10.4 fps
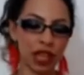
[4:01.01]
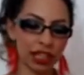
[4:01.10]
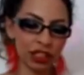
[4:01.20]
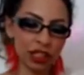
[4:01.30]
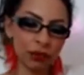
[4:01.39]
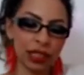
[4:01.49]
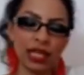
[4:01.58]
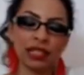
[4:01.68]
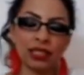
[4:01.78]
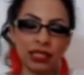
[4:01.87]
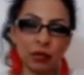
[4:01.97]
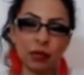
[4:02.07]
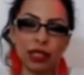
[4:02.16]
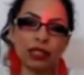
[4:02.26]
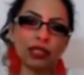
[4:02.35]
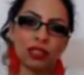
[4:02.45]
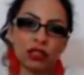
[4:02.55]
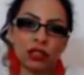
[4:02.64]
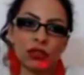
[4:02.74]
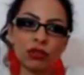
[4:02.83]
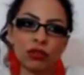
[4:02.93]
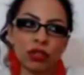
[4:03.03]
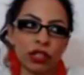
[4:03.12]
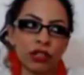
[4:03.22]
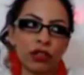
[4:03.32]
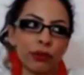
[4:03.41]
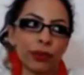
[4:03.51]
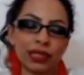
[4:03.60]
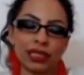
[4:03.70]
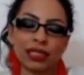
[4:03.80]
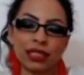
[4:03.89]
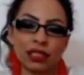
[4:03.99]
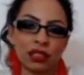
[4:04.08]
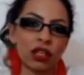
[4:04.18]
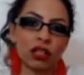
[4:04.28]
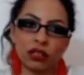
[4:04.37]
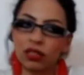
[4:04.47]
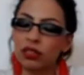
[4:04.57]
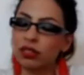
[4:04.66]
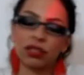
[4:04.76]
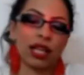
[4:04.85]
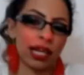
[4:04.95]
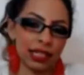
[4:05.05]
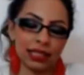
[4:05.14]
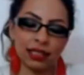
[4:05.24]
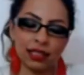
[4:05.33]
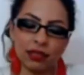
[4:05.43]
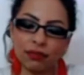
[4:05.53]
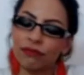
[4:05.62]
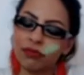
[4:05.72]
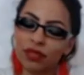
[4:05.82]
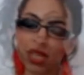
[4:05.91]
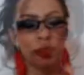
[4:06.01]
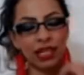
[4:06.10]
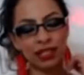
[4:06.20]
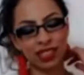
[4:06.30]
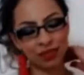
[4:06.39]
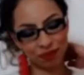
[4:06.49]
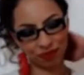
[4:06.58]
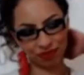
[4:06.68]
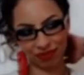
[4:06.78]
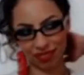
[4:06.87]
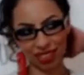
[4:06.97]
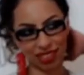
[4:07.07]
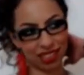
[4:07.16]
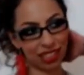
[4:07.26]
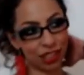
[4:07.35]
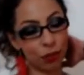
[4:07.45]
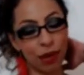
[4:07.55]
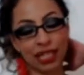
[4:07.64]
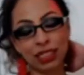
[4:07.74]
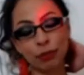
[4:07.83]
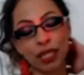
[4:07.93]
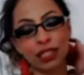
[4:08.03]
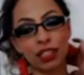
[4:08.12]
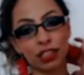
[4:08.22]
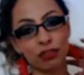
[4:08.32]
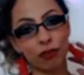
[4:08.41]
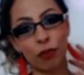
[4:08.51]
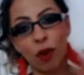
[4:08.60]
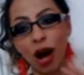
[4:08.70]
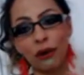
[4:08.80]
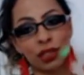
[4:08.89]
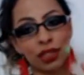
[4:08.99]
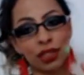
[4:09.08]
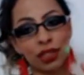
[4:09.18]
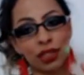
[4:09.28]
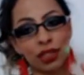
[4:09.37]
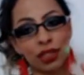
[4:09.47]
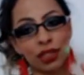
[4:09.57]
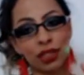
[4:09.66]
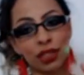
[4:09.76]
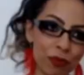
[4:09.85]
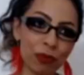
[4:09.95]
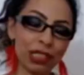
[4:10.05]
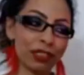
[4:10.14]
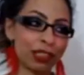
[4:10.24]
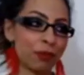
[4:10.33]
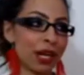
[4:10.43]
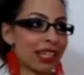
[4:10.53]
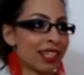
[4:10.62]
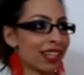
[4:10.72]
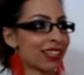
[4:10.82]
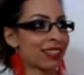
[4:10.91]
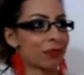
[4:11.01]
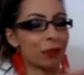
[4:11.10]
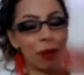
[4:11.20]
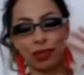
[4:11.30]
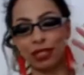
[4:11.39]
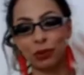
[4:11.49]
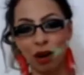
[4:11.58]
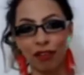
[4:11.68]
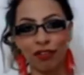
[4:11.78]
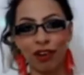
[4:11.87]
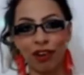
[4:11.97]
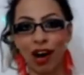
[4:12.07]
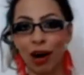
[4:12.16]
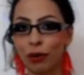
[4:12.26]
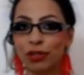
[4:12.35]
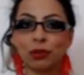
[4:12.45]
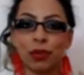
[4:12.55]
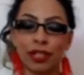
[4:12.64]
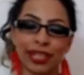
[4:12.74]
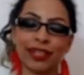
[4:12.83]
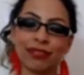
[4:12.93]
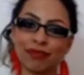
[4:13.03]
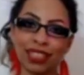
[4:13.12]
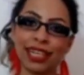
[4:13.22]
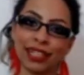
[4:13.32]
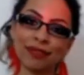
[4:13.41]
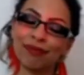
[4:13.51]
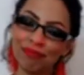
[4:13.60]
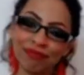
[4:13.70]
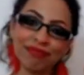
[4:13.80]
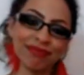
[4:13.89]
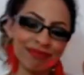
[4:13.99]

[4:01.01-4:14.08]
actually being that disciplined to run your own business is not that easy. You spend you might spend 4 hours online, but you spend probably 12 hours working a day